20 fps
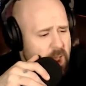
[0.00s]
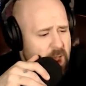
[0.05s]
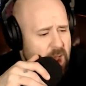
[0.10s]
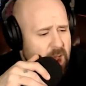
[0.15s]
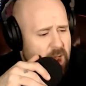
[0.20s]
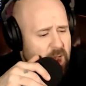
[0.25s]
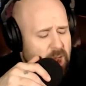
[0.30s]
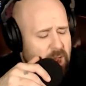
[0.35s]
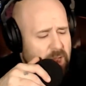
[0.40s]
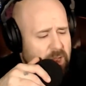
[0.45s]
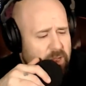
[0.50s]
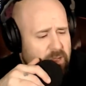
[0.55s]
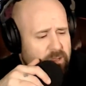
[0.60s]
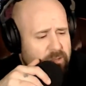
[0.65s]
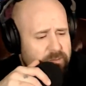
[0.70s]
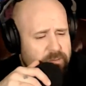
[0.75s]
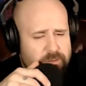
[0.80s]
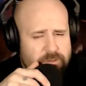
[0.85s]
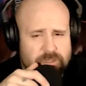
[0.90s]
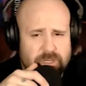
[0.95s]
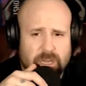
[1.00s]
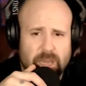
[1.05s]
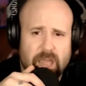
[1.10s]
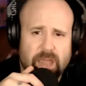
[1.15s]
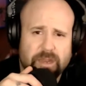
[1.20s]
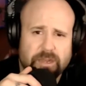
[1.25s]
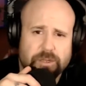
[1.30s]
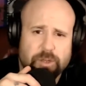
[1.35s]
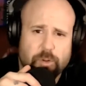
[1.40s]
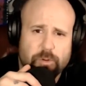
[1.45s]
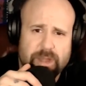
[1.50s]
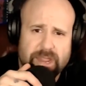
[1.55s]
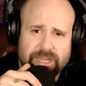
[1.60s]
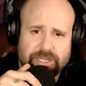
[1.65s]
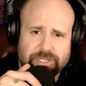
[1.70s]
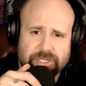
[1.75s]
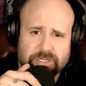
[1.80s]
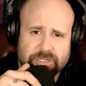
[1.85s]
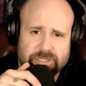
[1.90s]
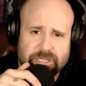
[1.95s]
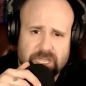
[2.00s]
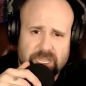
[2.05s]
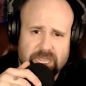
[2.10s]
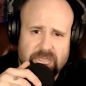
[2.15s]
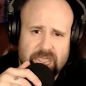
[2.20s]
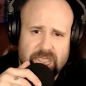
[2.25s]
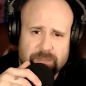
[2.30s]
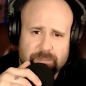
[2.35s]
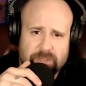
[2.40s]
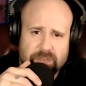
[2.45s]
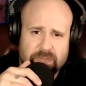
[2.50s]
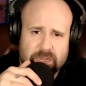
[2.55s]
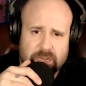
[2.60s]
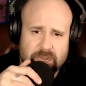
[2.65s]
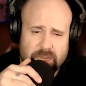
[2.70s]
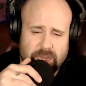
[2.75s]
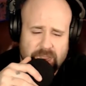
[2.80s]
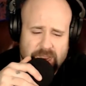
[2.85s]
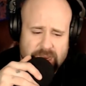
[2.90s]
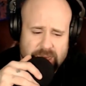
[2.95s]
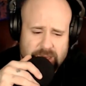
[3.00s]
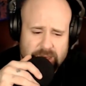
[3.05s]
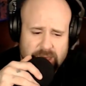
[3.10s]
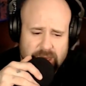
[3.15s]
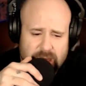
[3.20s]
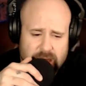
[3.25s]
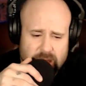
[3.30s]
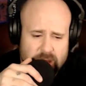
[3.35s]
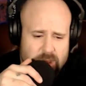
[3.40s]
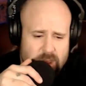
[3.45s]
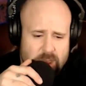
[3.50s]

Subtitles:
There's a lot of donations that came in lately.